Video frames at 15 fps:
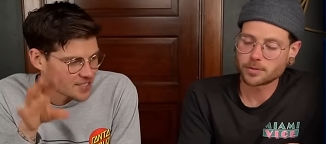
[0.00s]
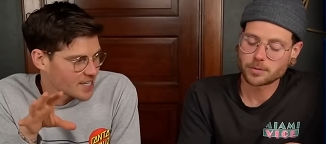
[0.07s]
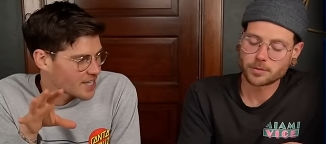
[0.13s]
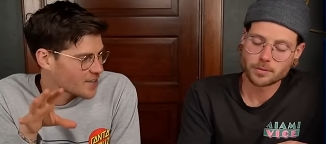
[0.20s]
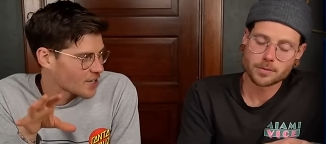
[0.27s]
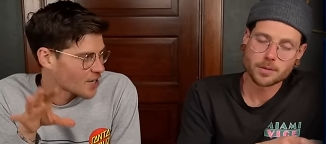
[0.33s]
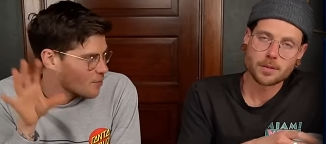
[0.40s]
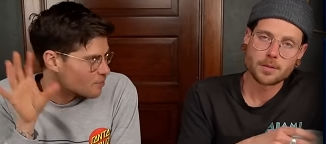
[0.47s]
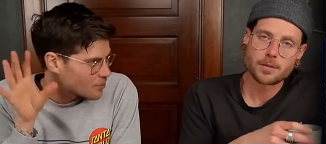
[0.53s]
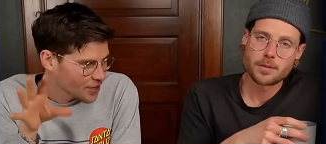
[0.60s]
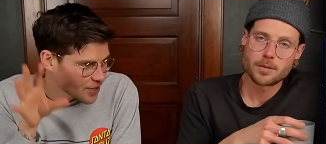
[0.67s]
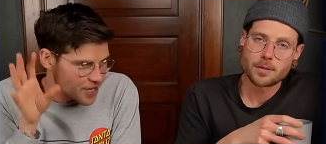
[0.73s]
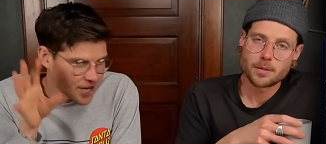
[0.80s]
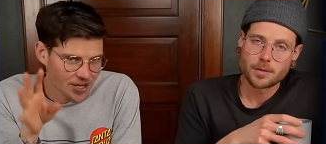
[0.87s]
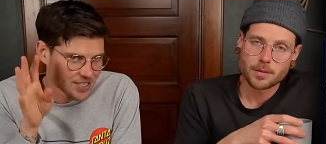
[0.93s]
Speaker 1: did, the
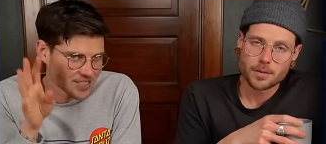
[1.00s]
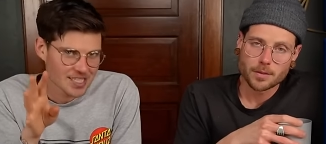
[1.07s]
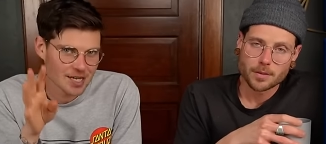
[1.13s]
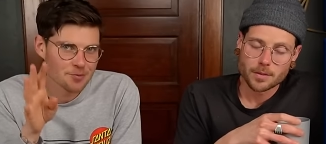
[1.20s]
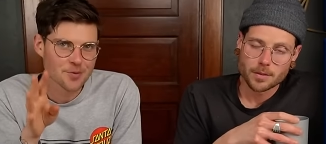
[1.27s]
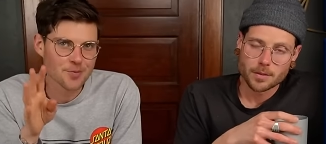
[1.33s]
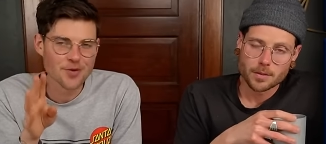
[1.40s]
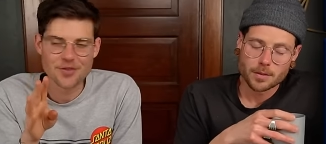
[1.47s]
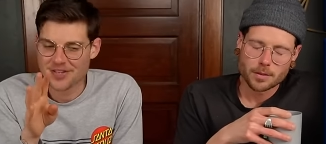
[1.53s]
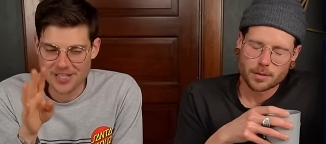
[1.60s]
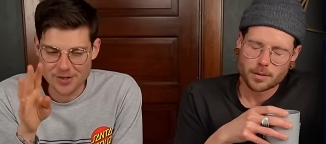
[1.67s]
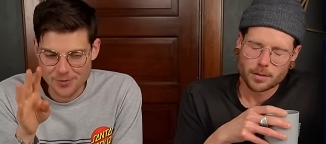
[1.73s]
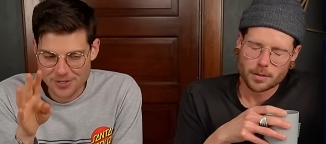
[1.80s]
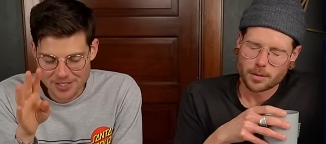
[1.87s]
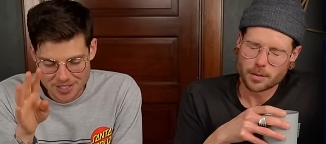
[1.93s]
completely unacceptable thing
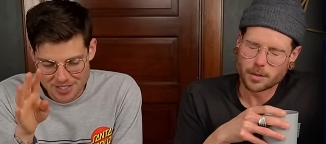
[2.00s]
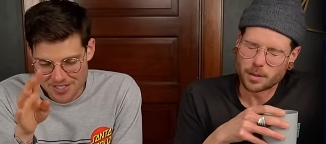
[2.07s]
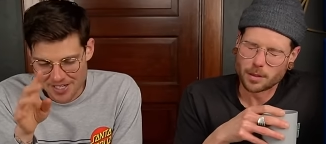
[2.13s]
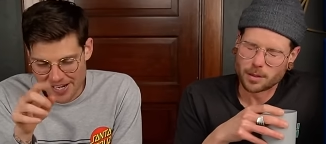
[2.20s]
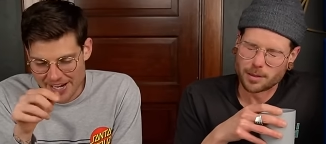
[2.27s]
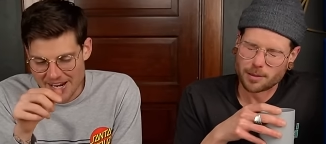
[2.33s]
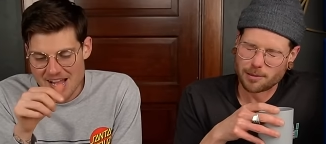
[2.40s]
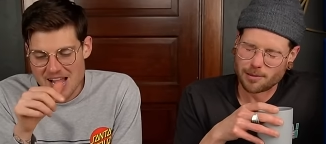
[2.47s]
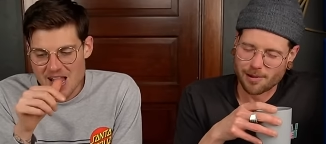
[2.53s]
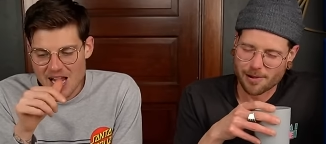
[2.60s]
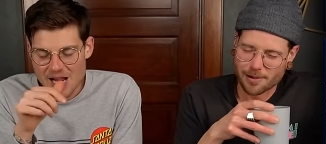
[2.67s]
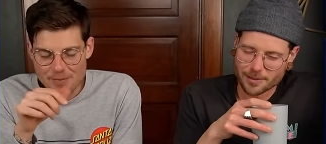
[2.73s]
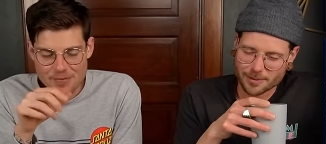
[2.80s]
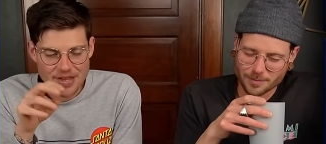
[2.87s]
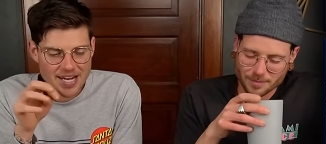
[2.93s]
that we just did,
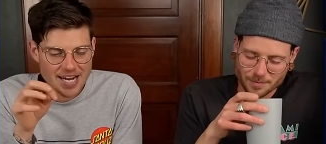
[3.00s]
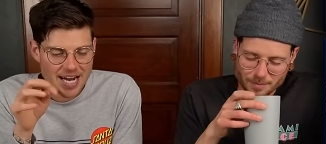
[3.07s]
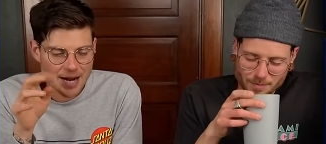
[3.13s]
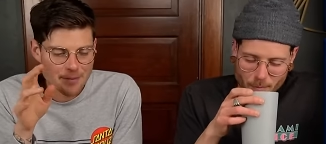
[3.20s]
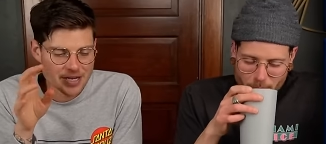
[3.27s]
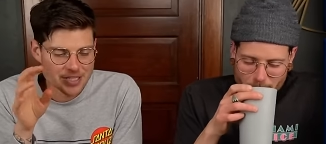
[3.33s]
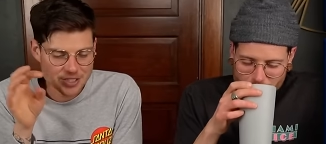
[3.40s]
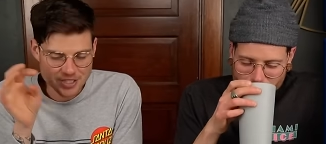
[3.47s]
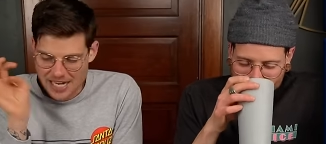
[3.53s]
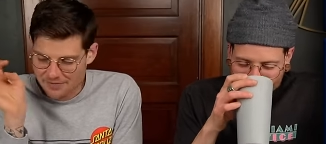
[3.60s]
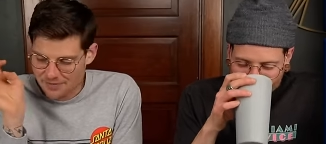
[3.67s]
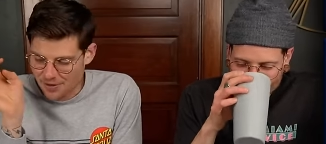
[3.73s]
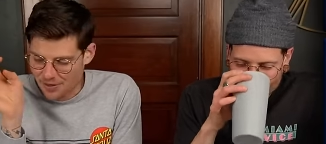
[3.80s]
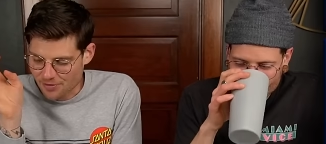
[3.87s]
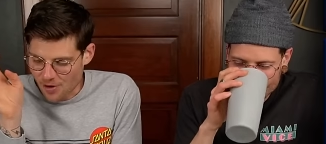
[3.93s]
I'm thinking I might just
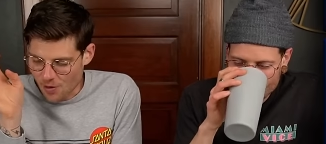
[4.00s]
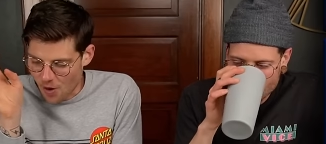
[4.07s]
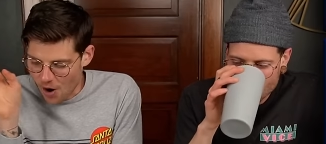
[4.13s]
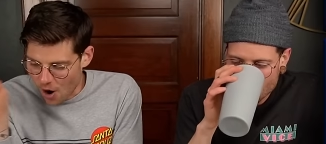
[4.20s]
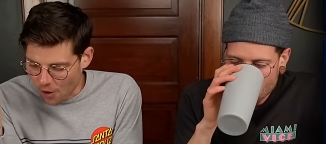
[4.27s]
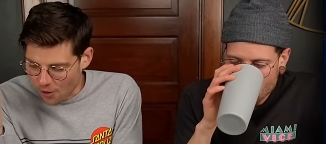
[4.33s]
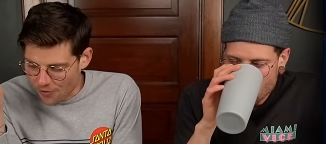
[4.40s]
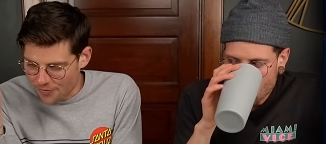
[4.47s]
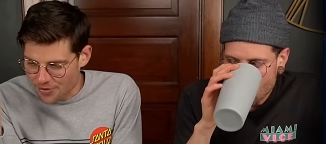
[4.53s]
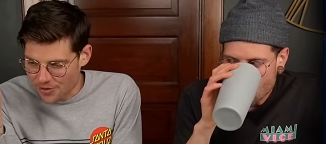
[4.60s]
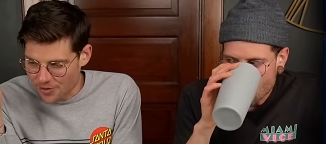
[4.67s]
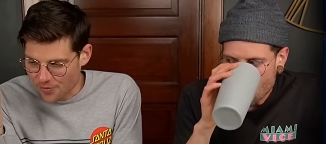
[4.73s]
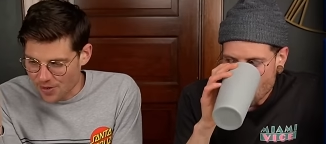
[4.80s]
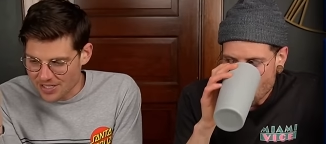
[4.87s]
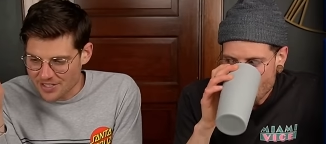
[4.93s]
have to throw all of
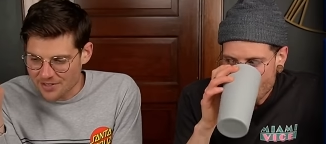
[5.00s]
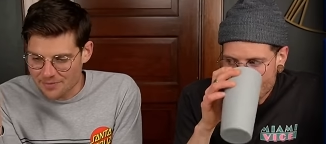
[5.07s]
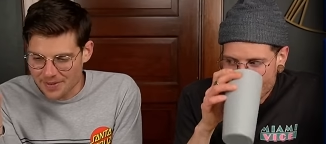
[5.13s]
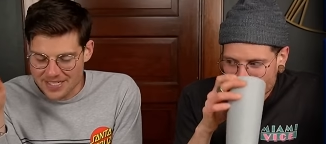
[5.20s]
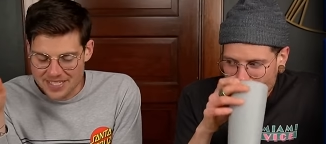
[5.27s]
the rest of my